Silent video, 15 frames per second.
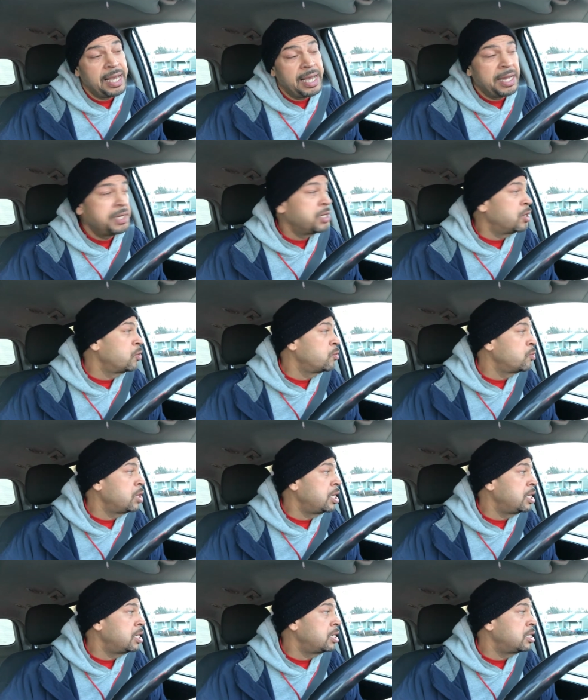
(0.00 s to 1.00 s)
I know
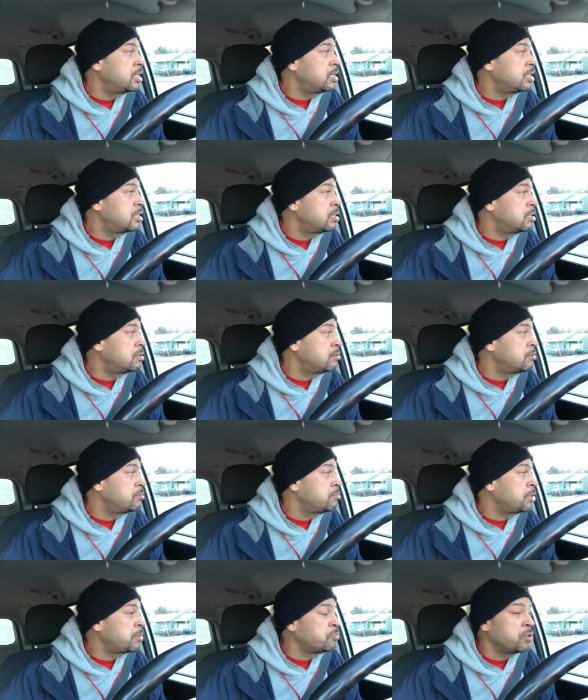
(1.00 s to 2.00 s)
uh,
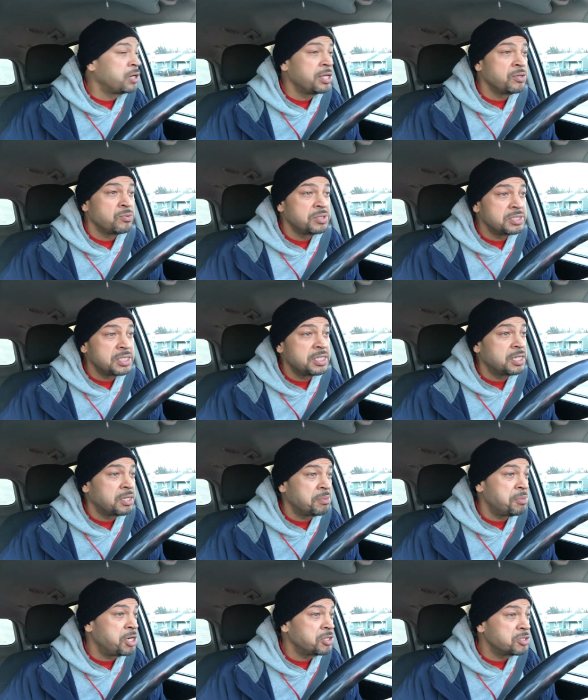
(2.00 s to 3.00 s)
my brother was in a
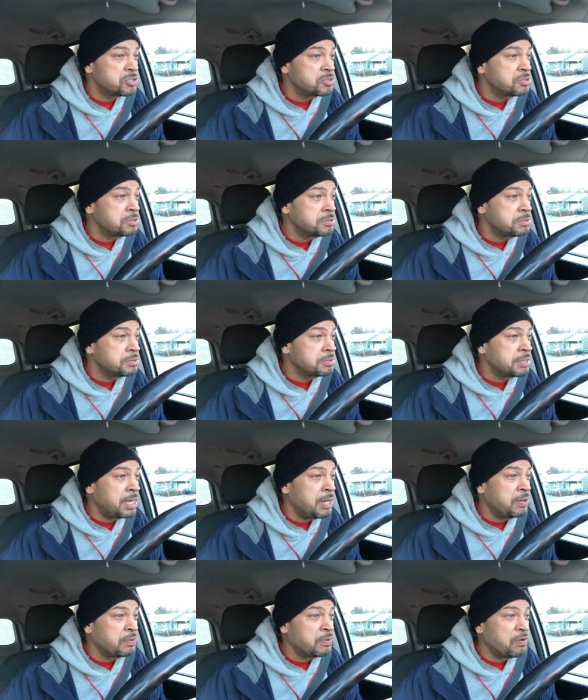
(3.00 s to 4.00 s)
commercial.
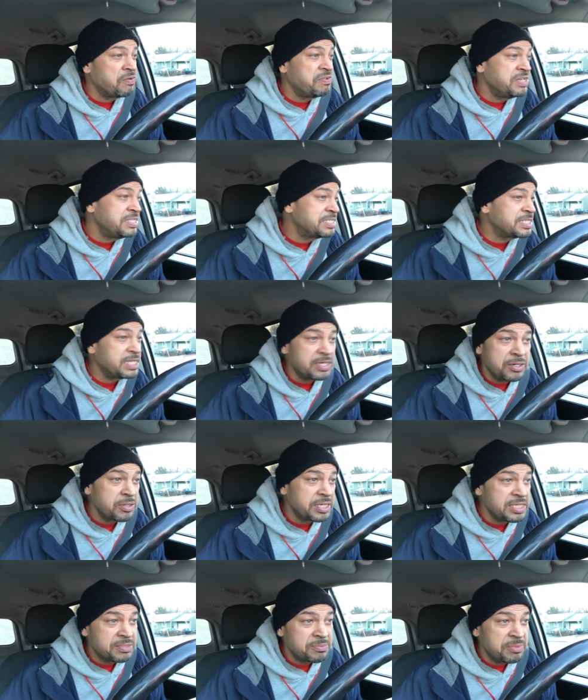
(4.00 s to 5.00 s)
I don't know if he still
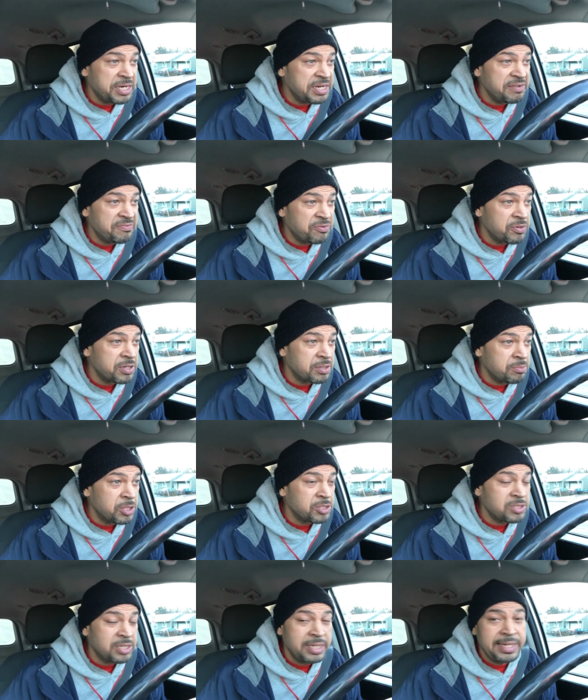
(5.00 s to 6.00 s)
gets money for a
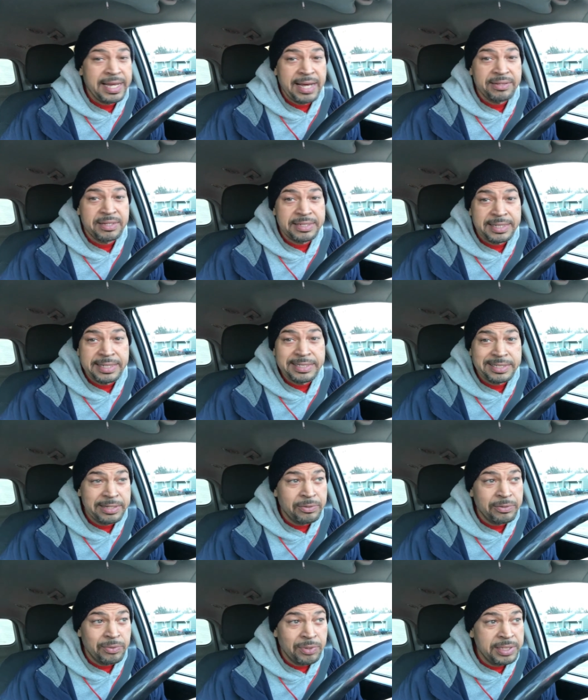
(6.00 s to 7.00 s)
commercial. I doubt that they
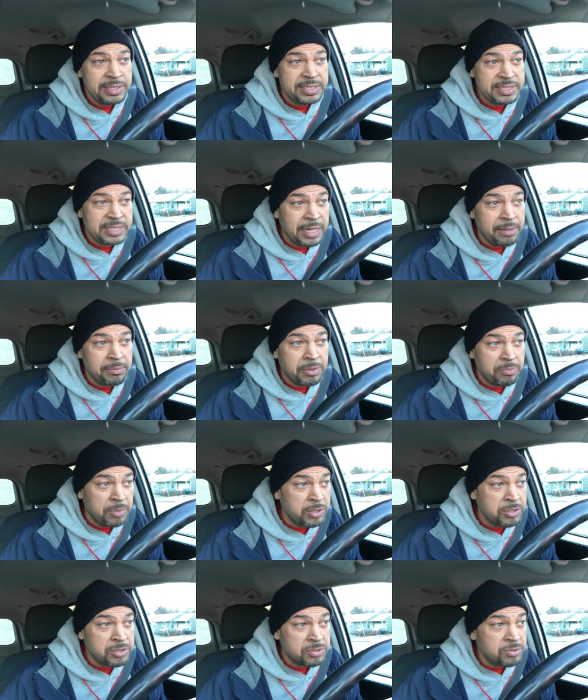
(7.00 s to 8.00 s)
still run the same
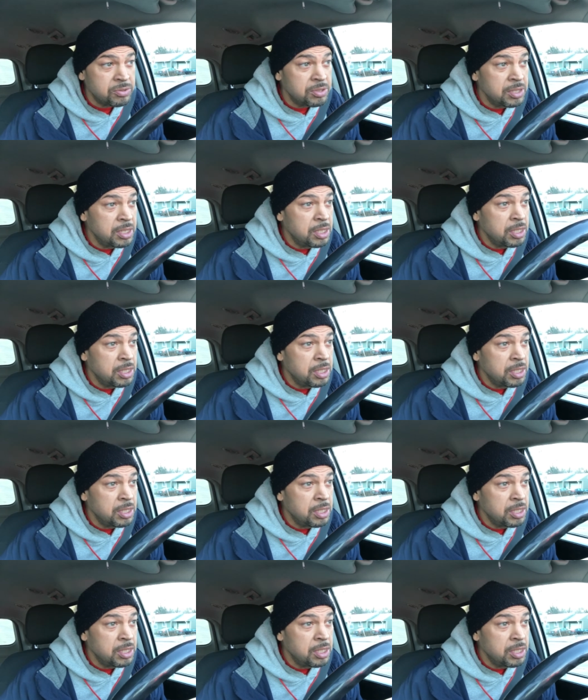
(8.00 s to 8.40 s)
commercial.